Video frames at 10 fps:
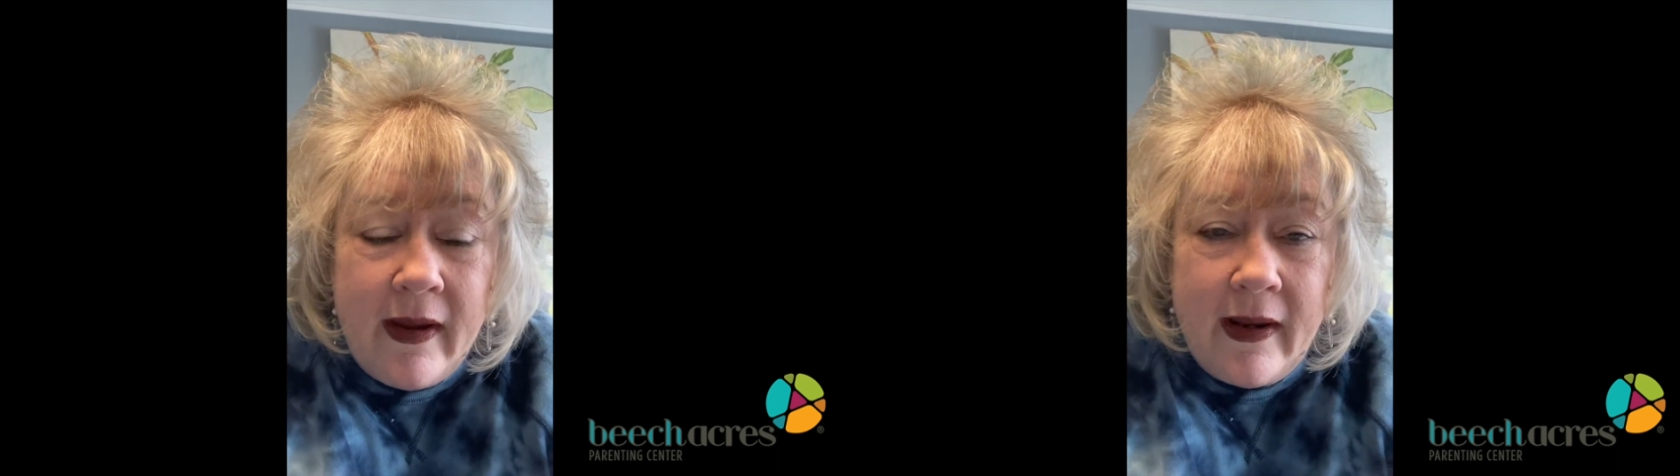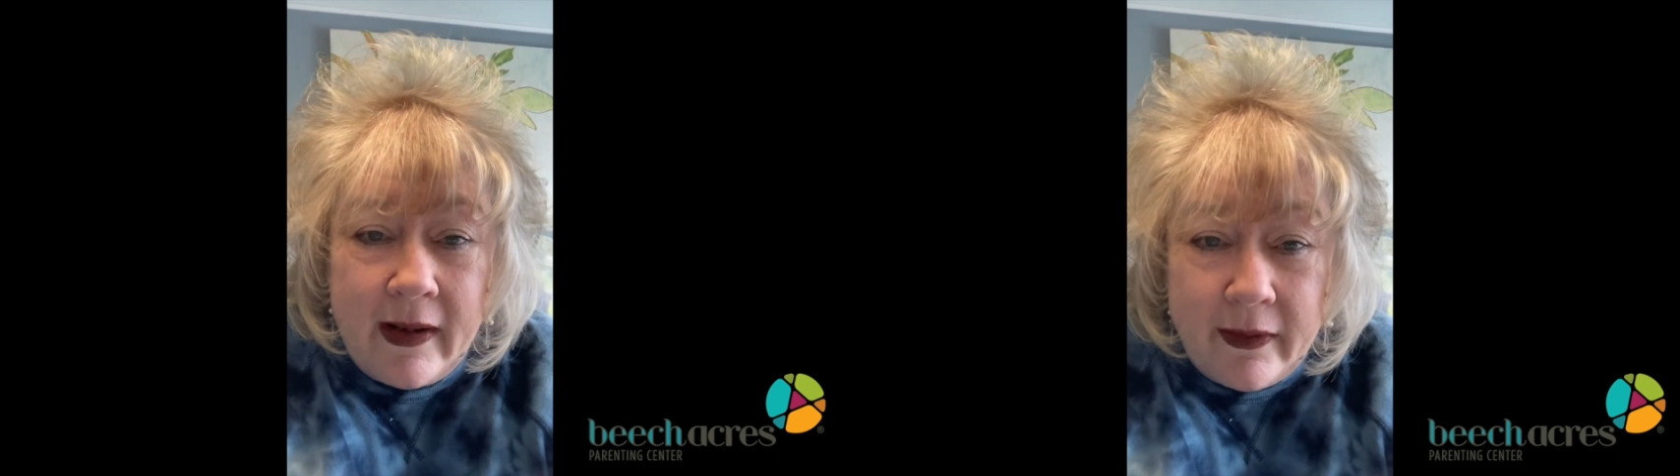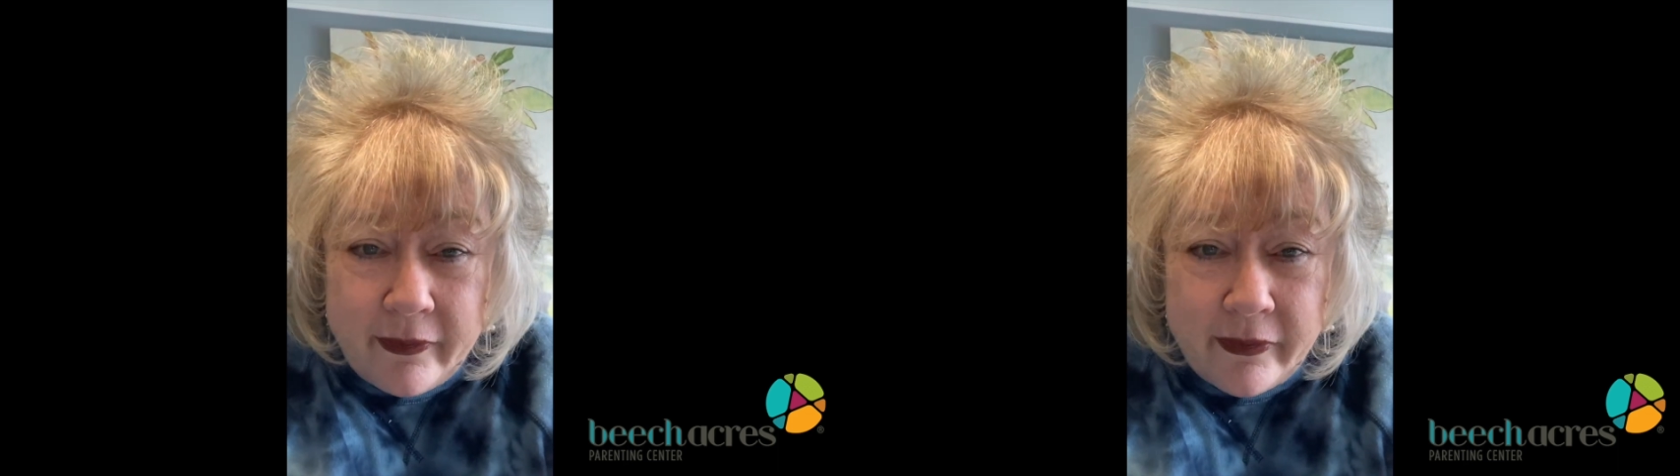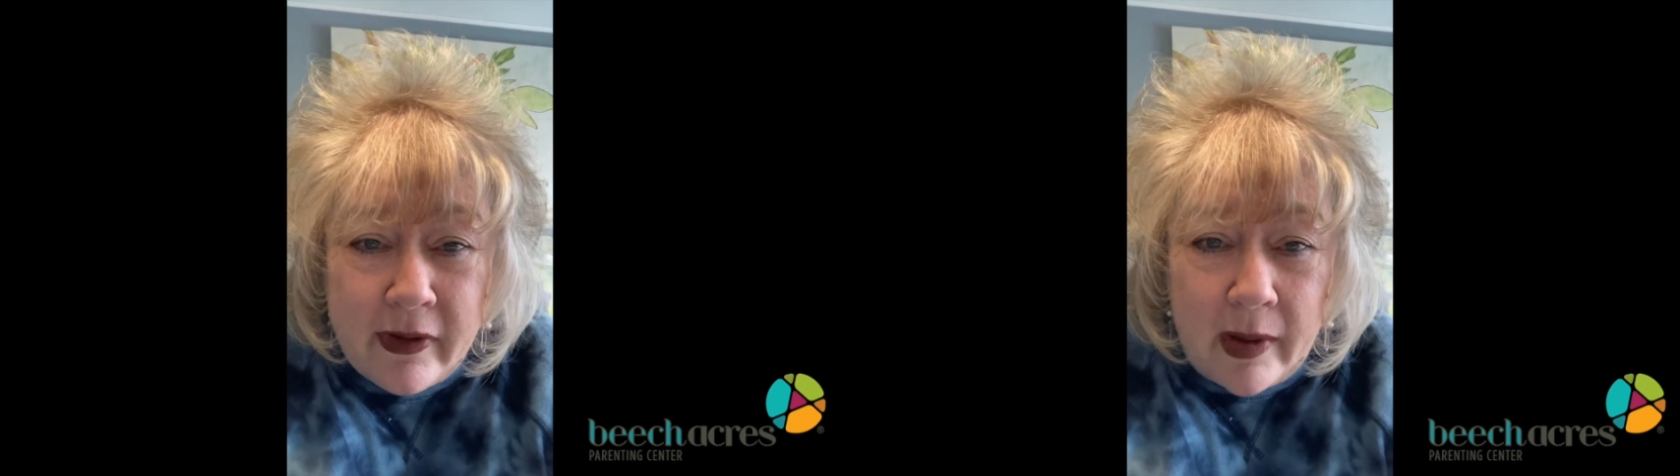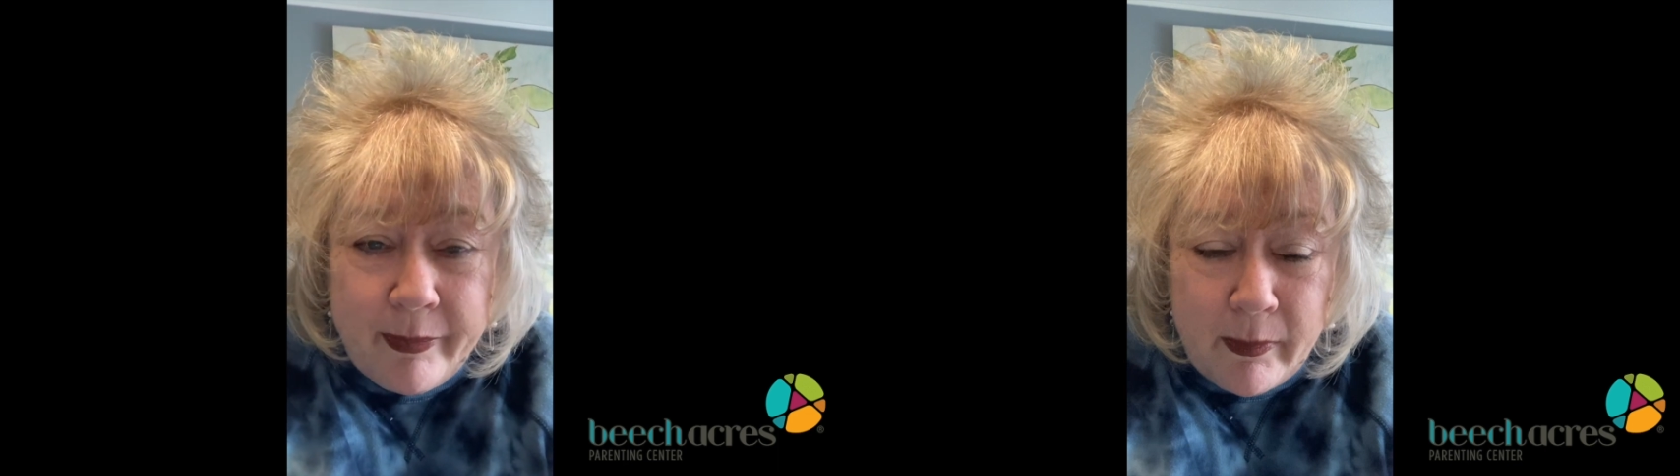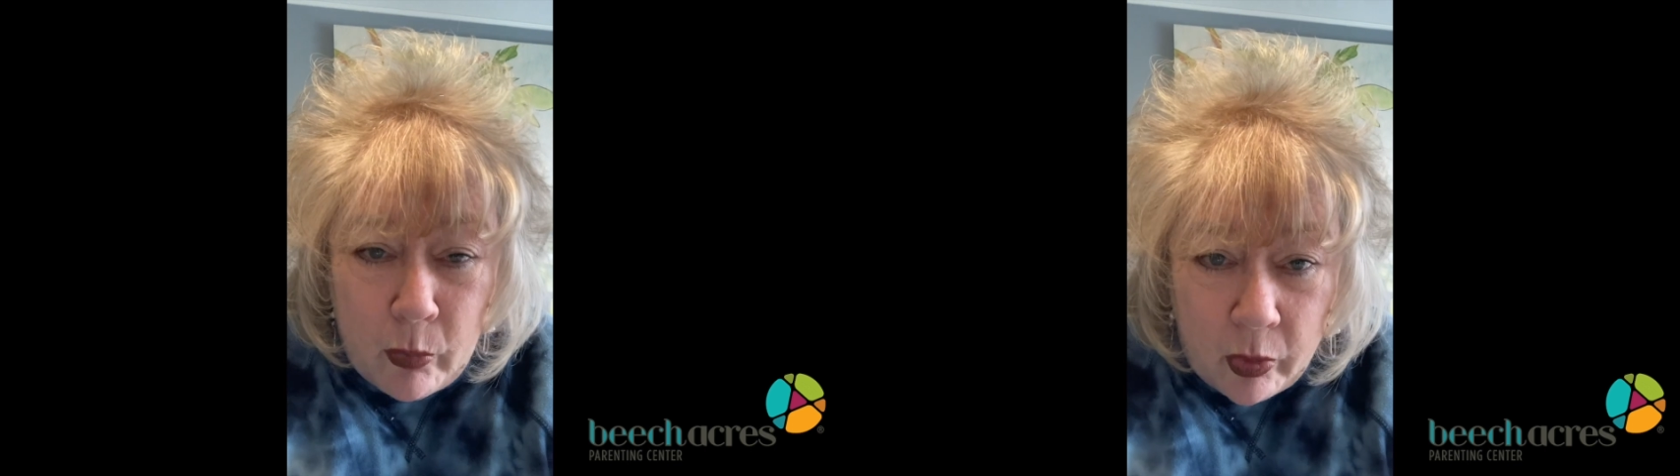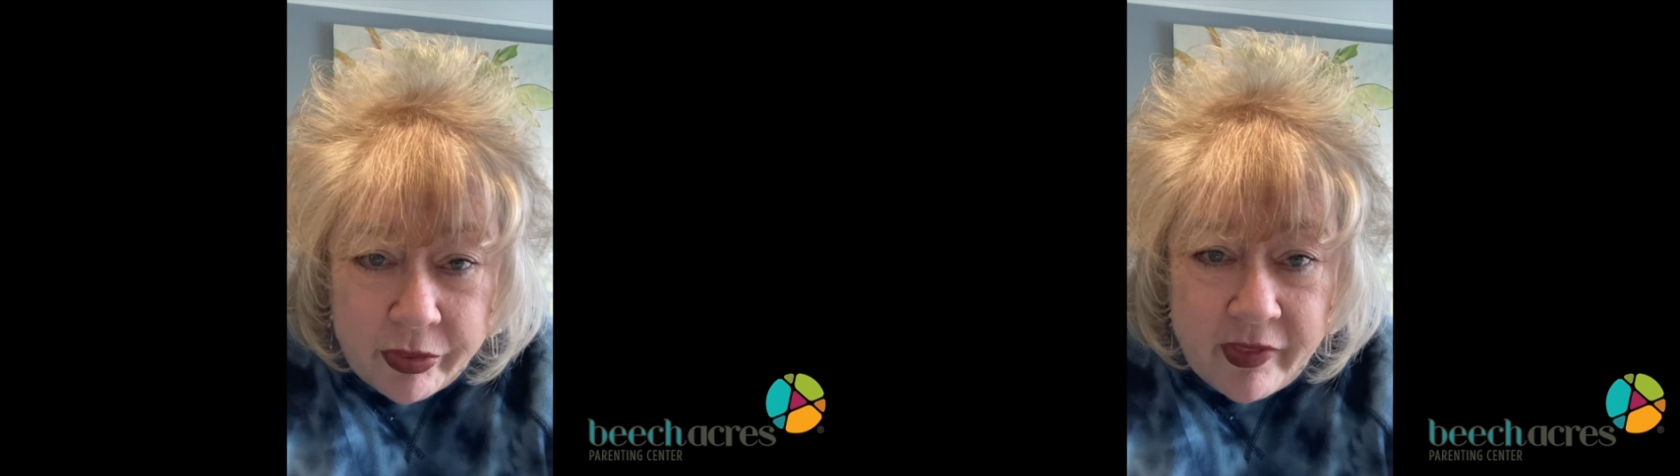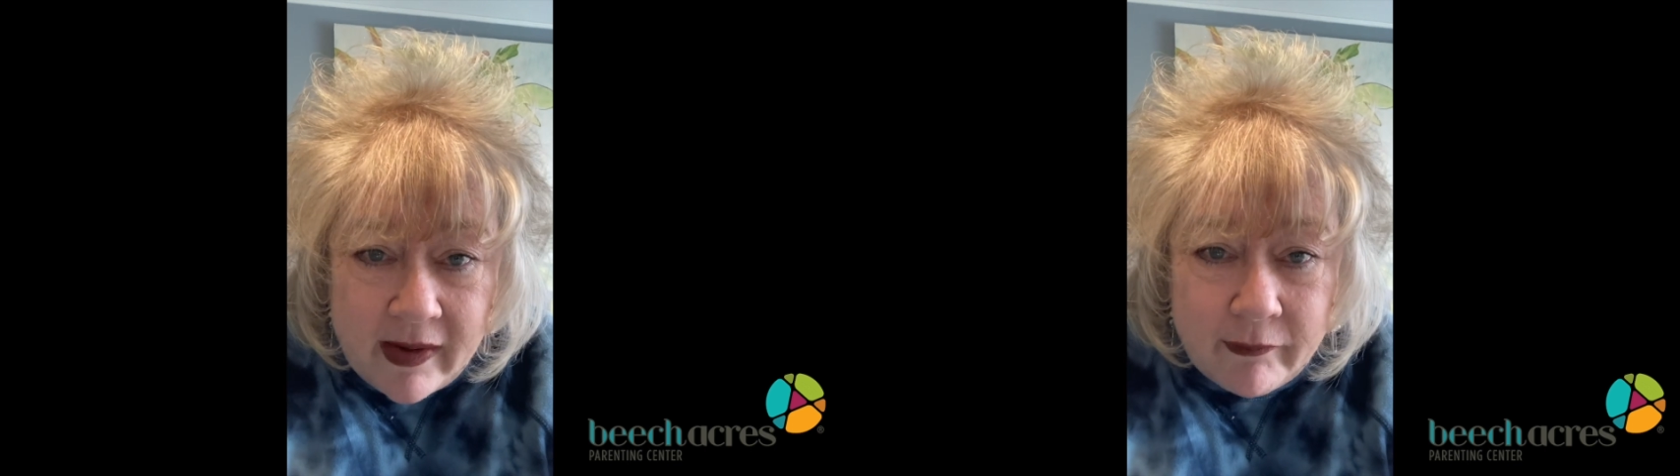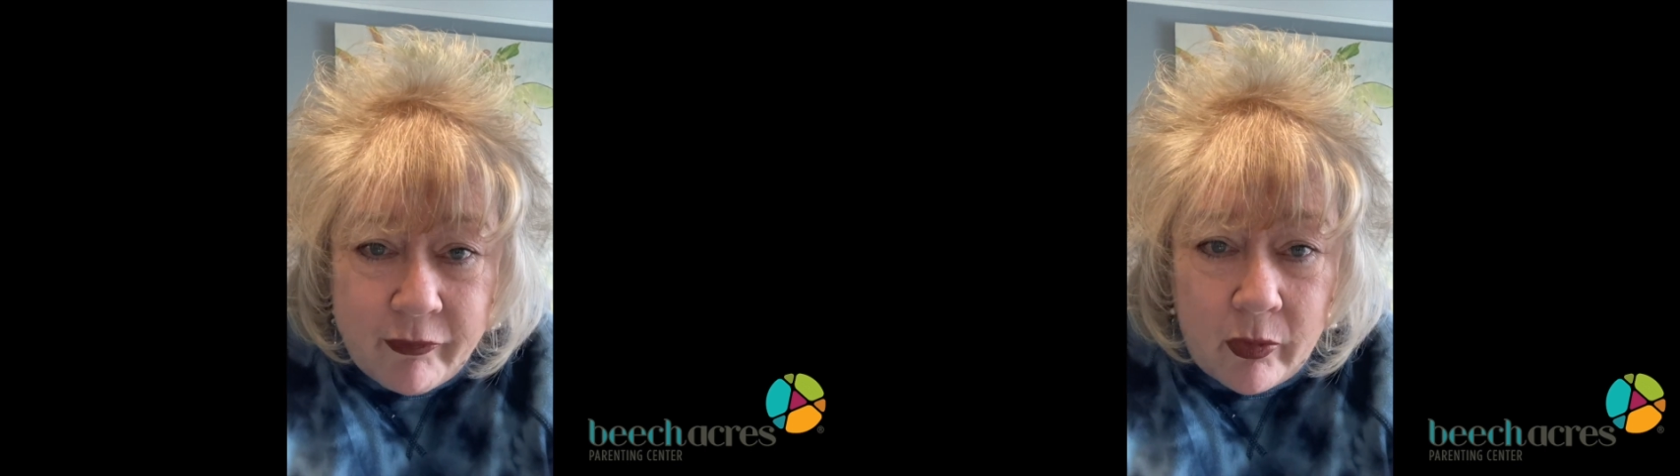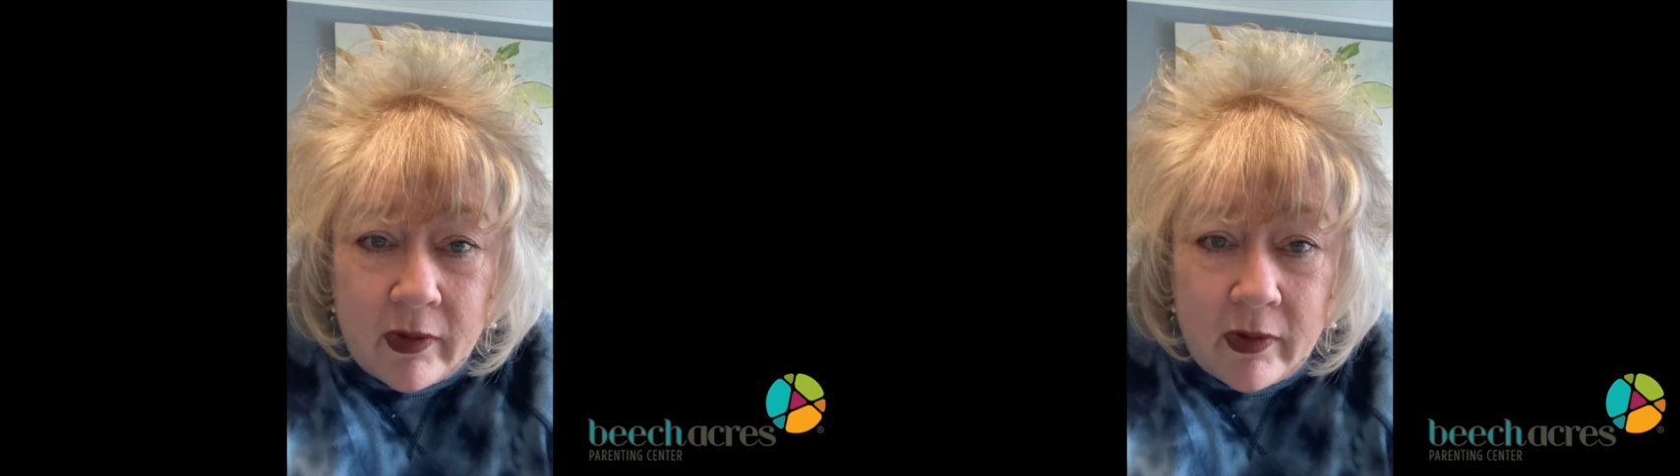And I could not be more thankful